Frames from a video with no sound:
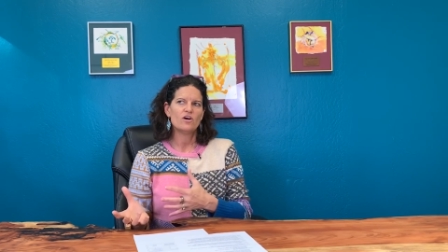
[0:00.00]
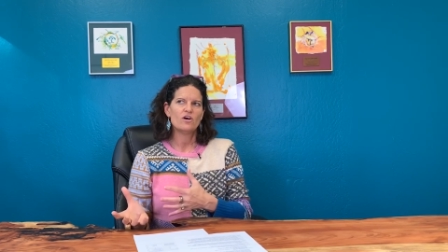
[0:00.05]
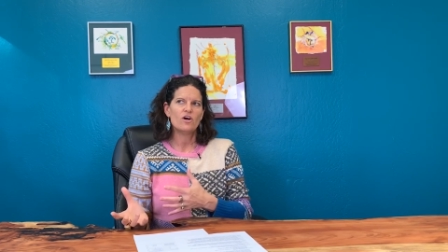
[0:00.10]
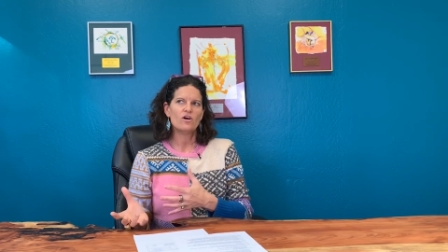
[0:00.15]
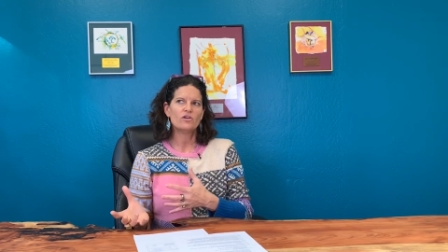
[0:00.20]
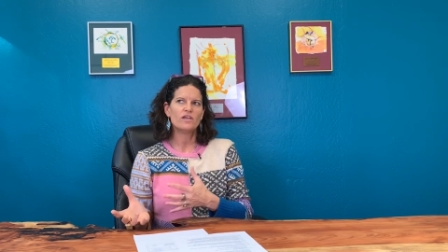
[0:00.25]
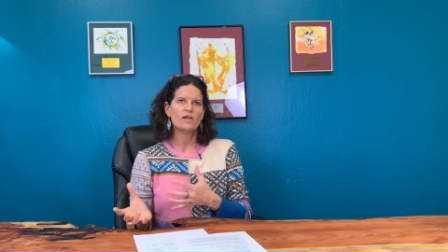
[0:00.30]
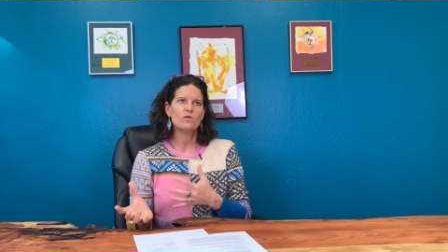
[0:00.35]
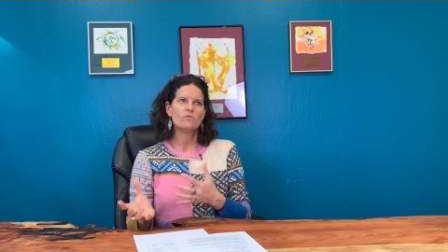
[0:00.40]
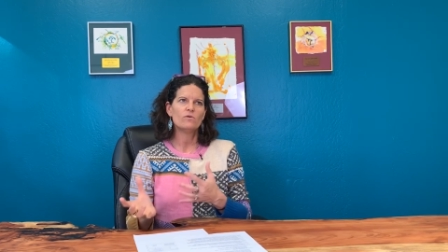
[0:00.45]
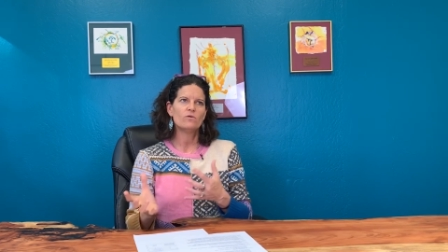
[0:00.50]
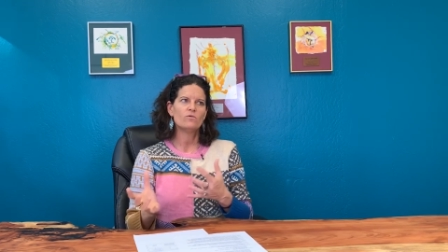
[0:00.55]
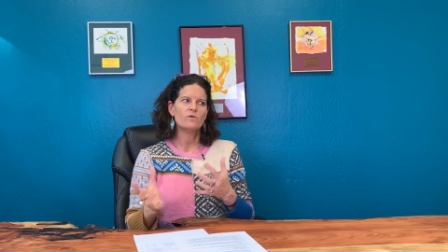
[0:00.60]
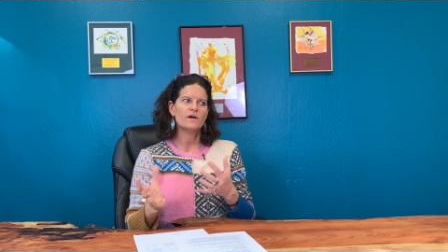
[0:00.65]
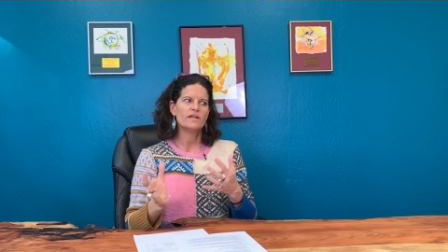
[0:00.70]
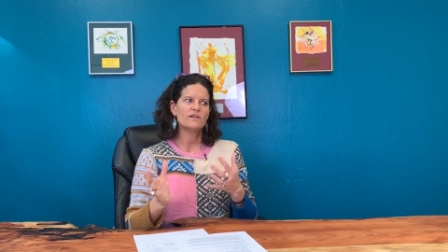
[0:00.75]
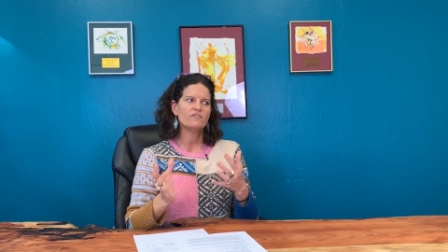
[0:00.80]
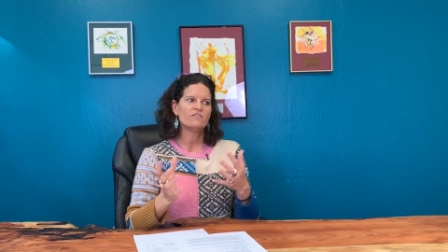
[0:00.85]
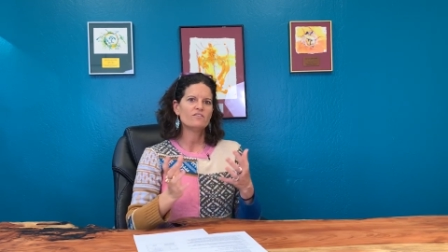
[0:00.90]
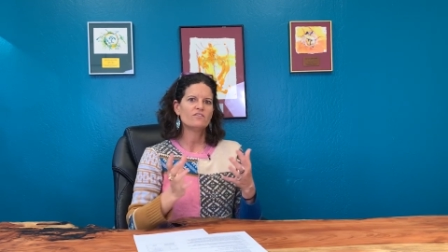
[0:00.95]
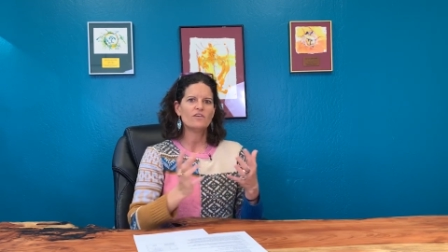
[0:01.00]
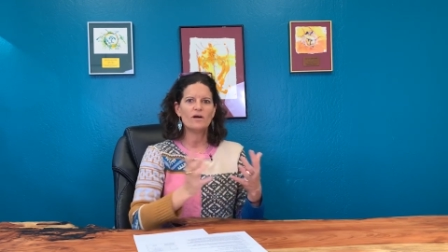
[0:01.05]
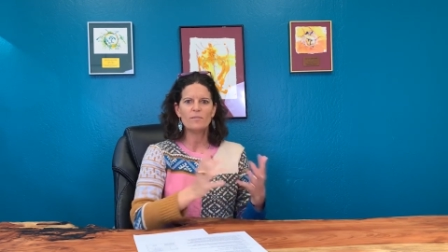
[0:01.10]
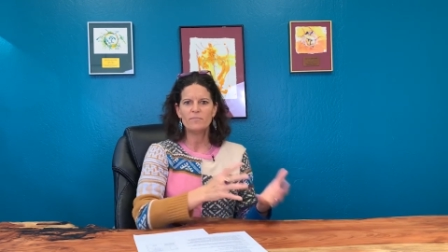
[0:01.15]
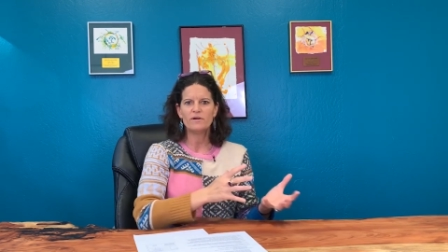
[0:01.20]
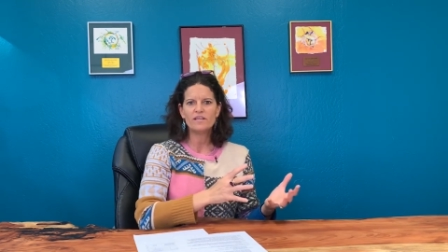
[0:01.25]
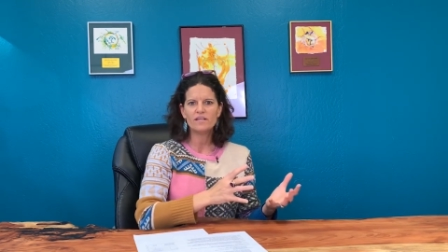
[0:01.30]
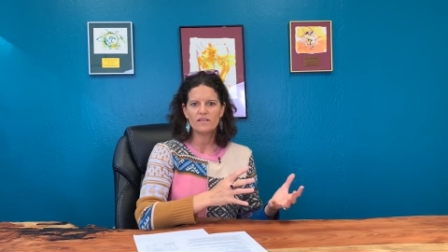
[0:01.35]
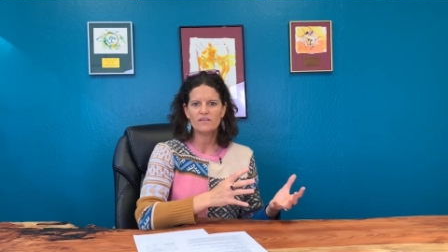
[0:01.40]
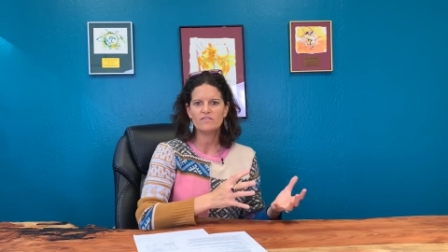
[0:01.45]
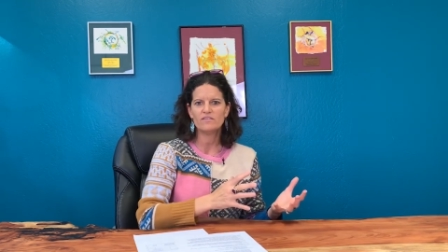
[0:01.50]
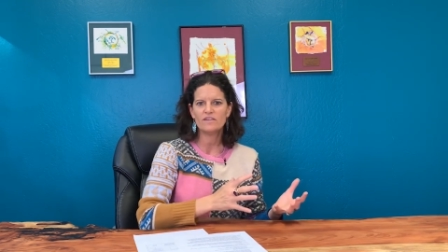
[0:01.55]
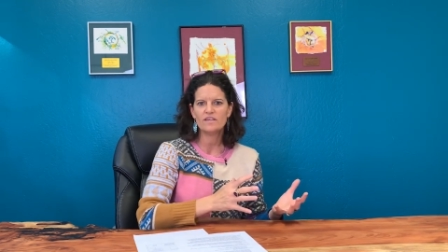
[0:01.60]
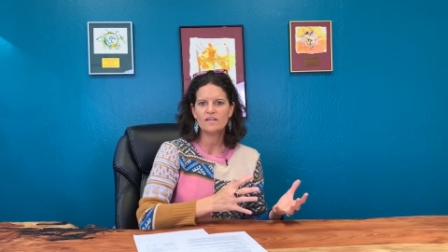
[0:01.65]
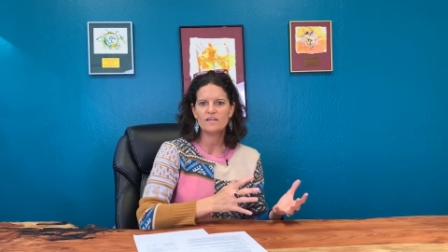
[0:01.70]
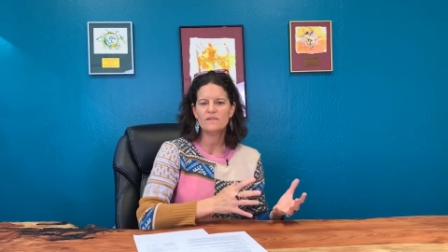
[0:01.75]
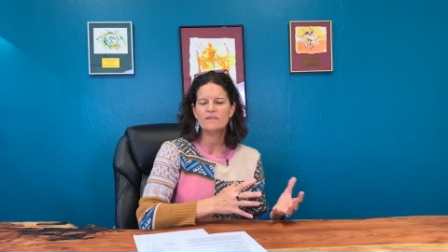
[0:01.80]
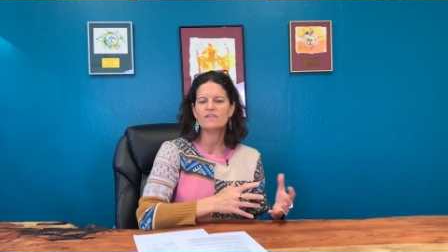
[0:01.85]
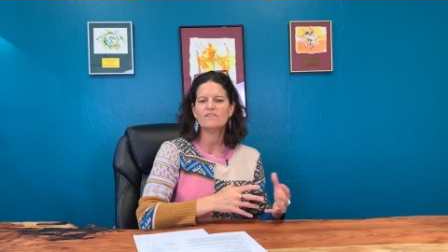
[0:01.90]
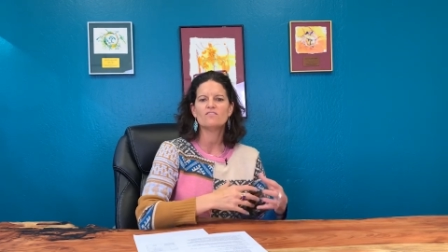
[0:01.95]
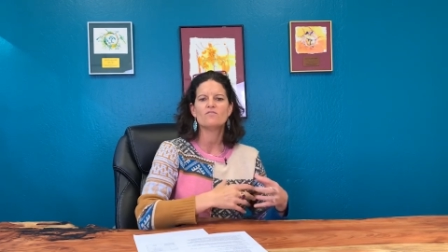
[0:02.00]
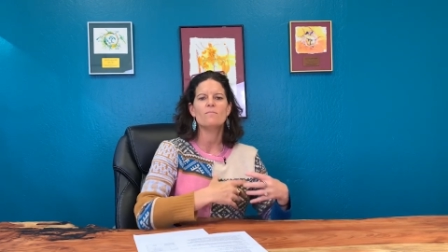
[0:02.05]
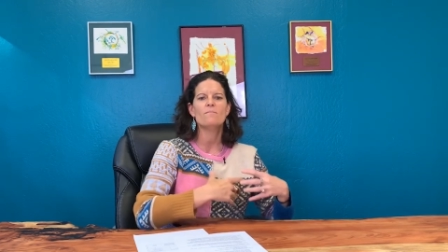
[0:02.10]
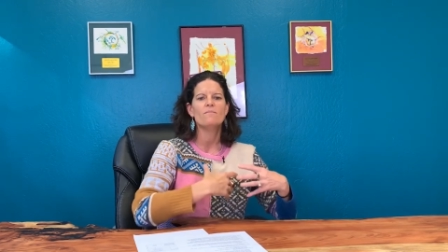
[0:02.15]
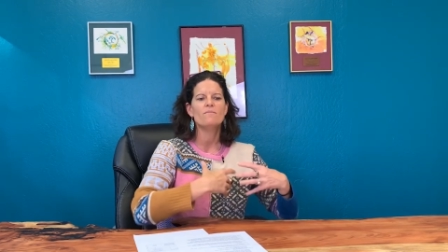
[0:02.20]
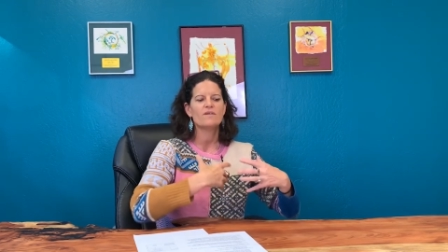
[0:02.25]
okay, well, when somebody's in this,